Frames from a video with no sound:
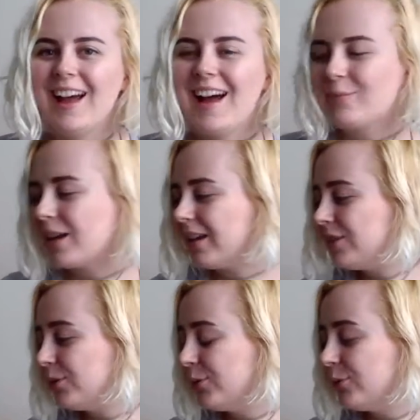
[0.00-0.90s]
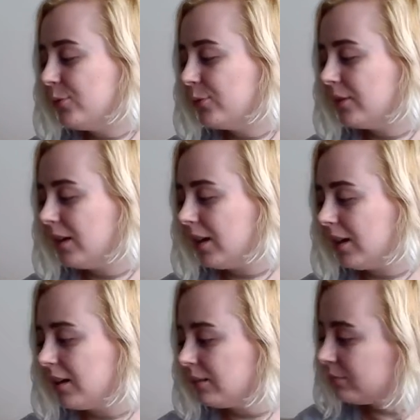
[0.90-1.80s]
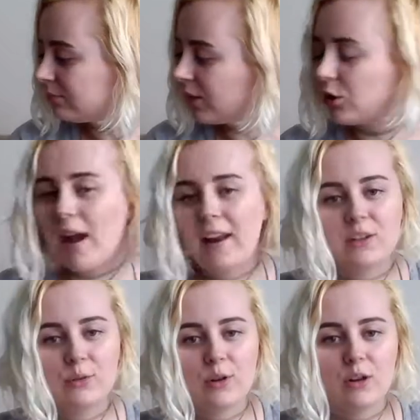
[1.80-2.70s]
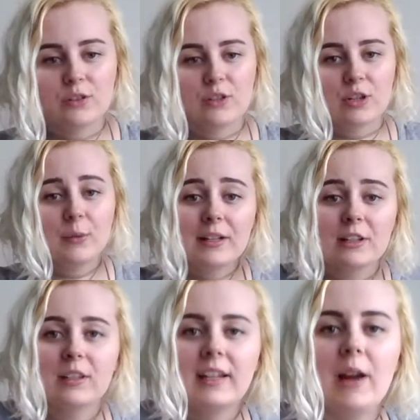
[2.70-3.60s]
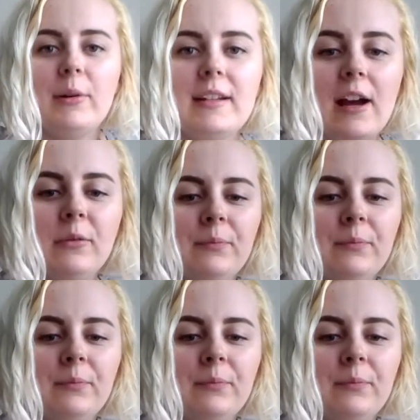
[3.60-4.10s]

I'm going to do uh, a gratitude altar. So I'm going to tilt the camera down